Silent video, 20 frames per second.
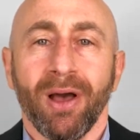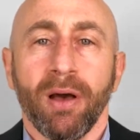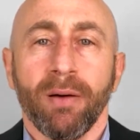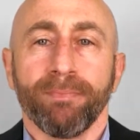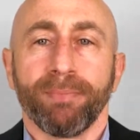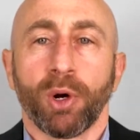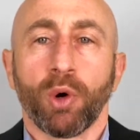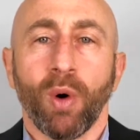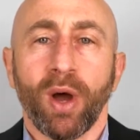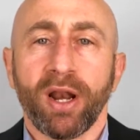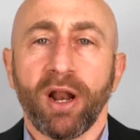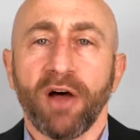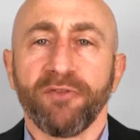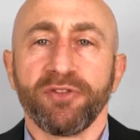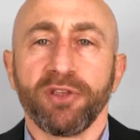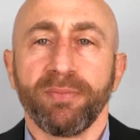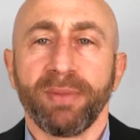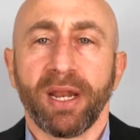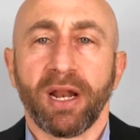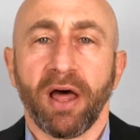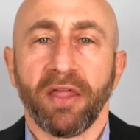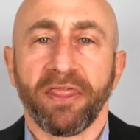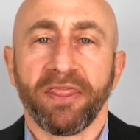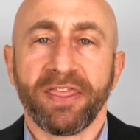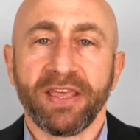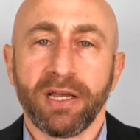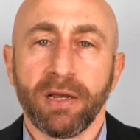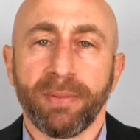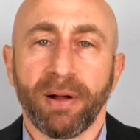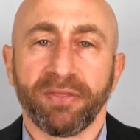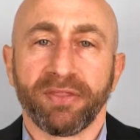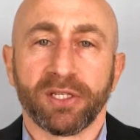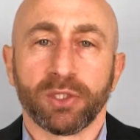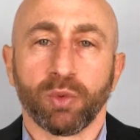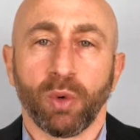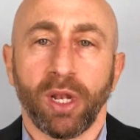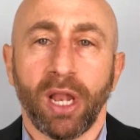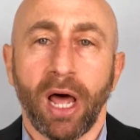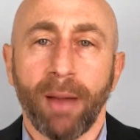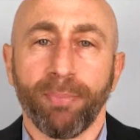But quite often you may not think about this
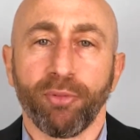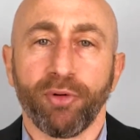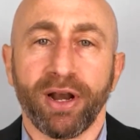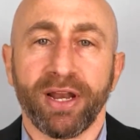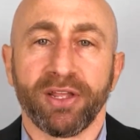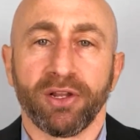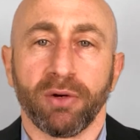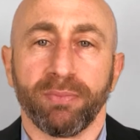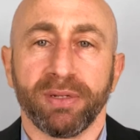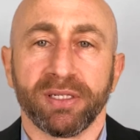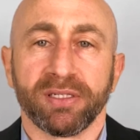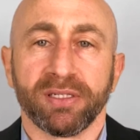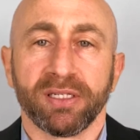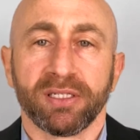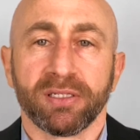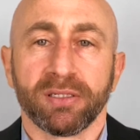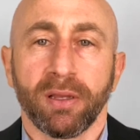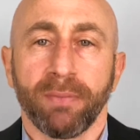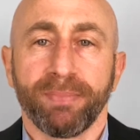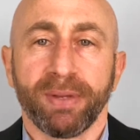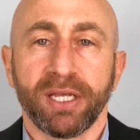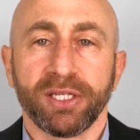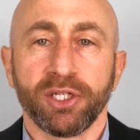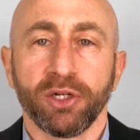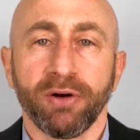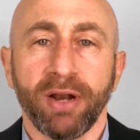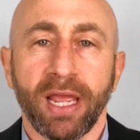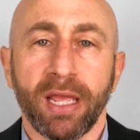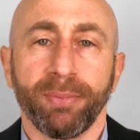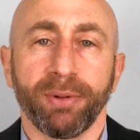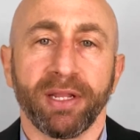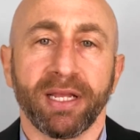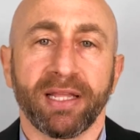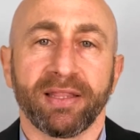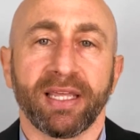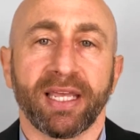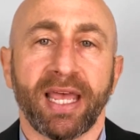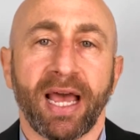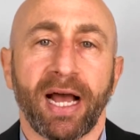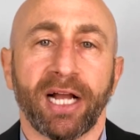while operating your business because you're able to get
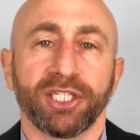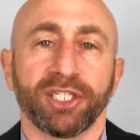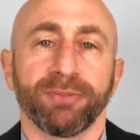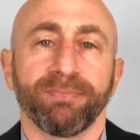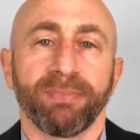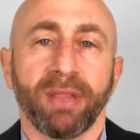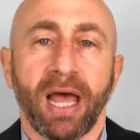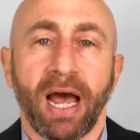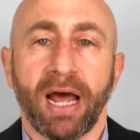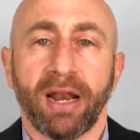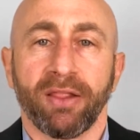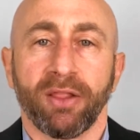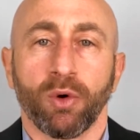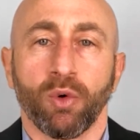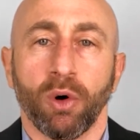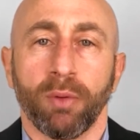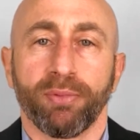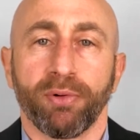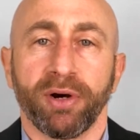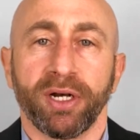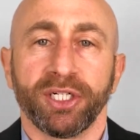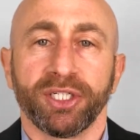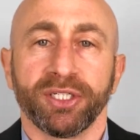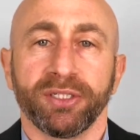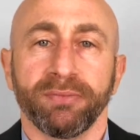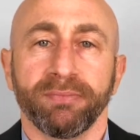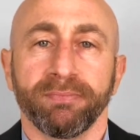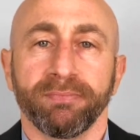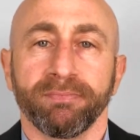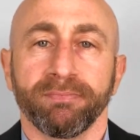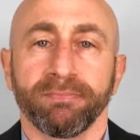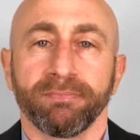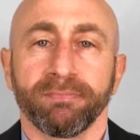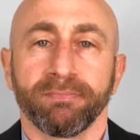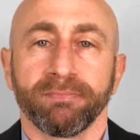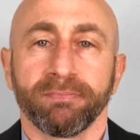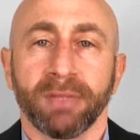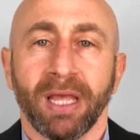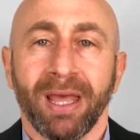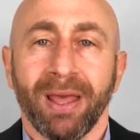the cash out of the corporation.
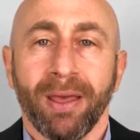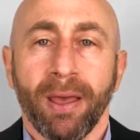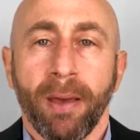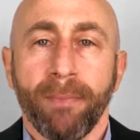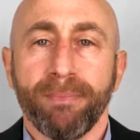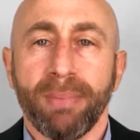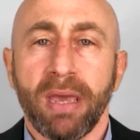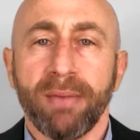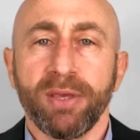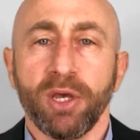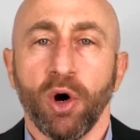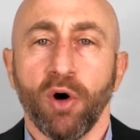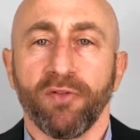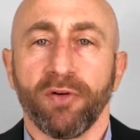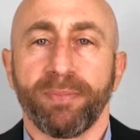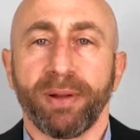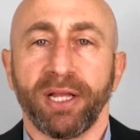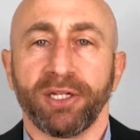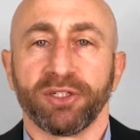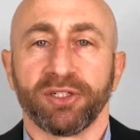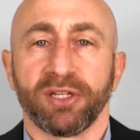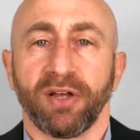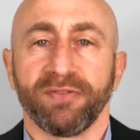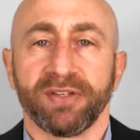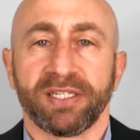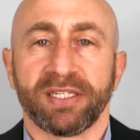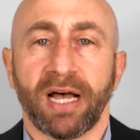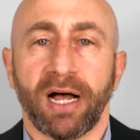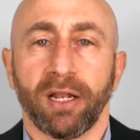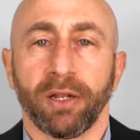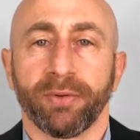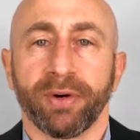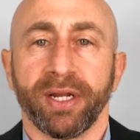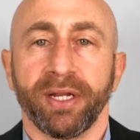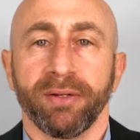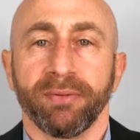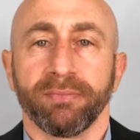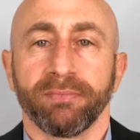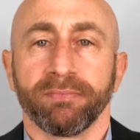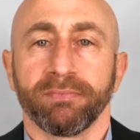Maybe you overpaid yourself a salary,
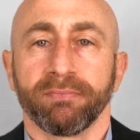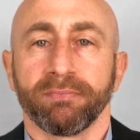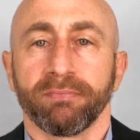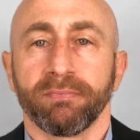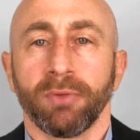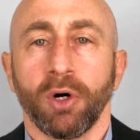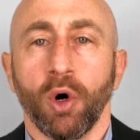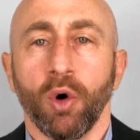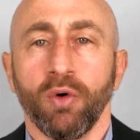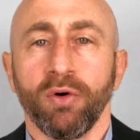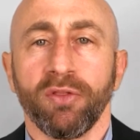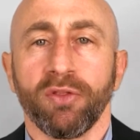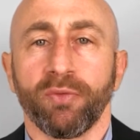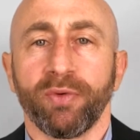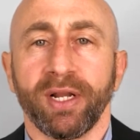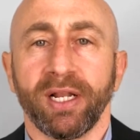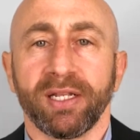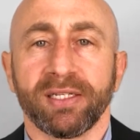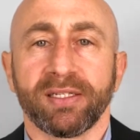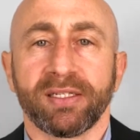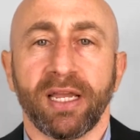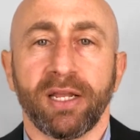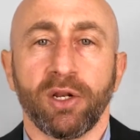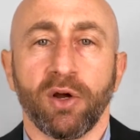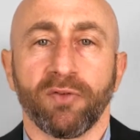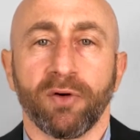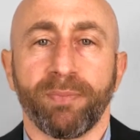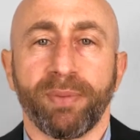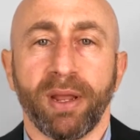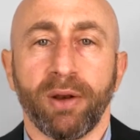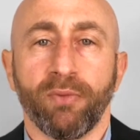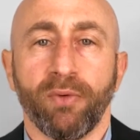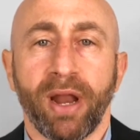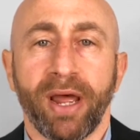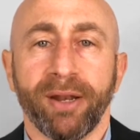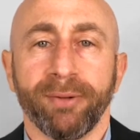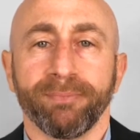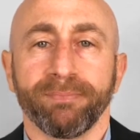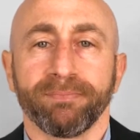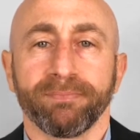owned the real estate and overpaid rent,
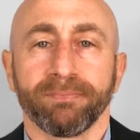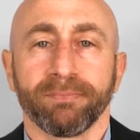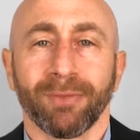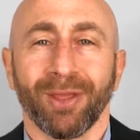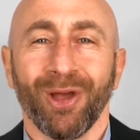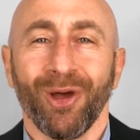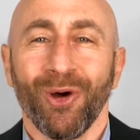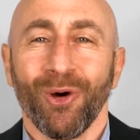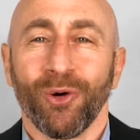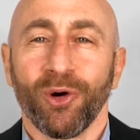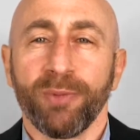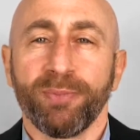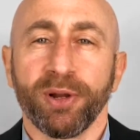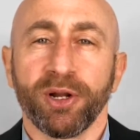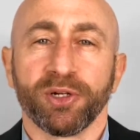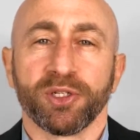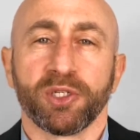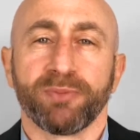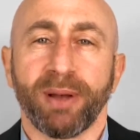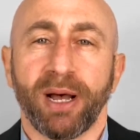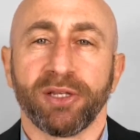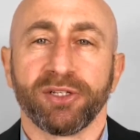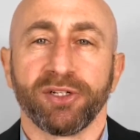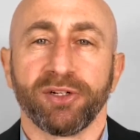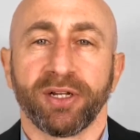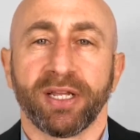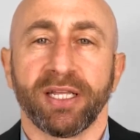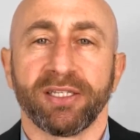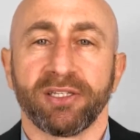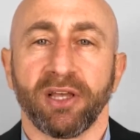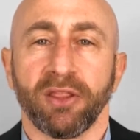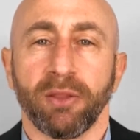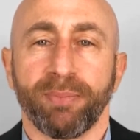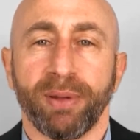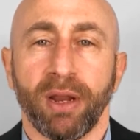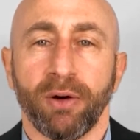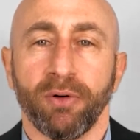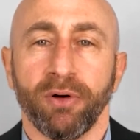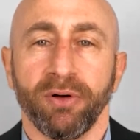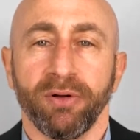or you put your spouse and your kids on the
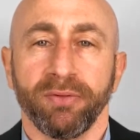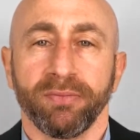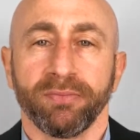payroll.